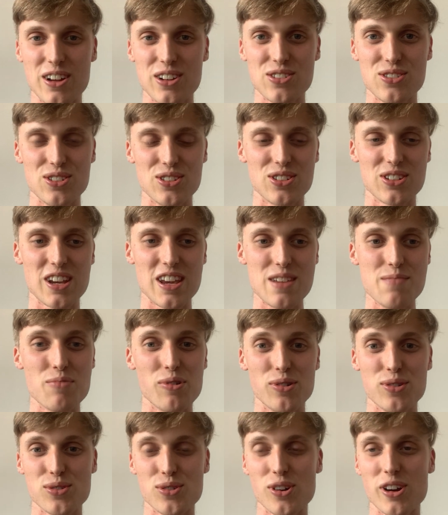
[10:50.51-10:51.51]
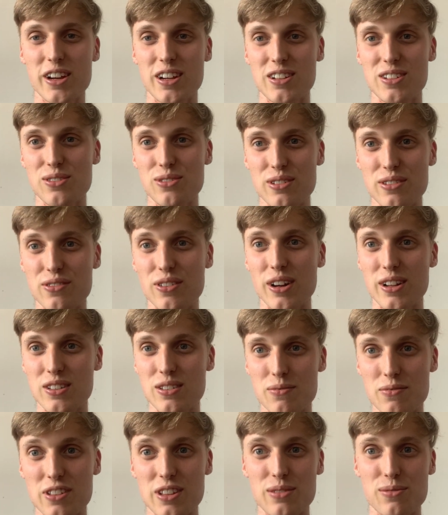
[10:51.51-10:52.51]
Just keep on trying until you find
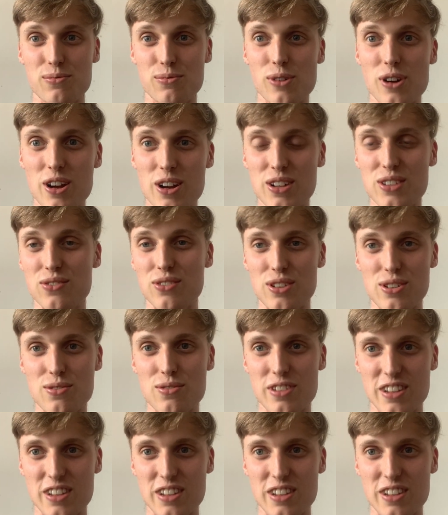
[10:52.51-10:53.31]
something that works for you,